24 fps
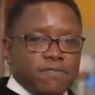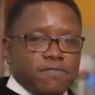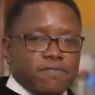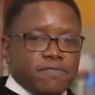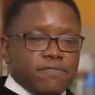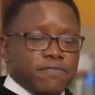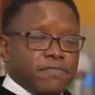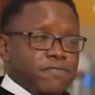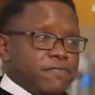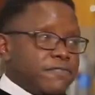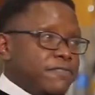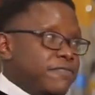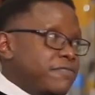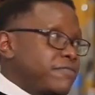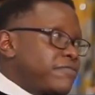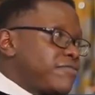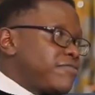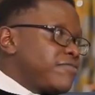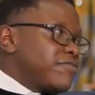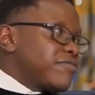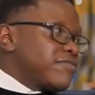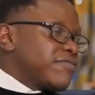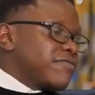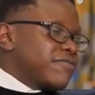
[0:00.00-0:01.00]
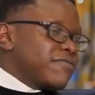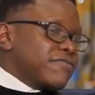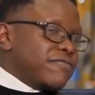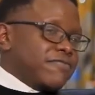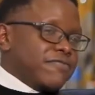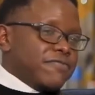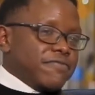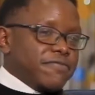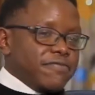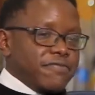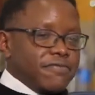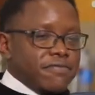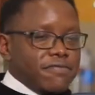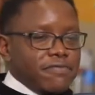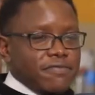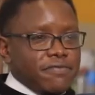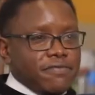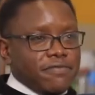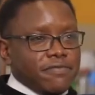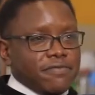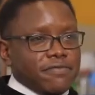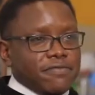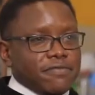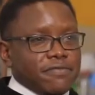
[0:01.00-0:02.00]

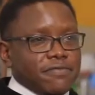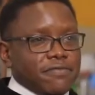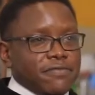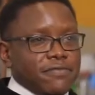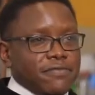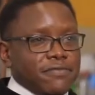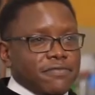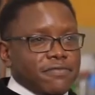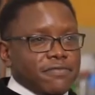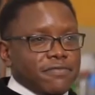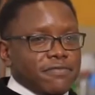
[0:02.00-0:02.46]
This person isn't speaking.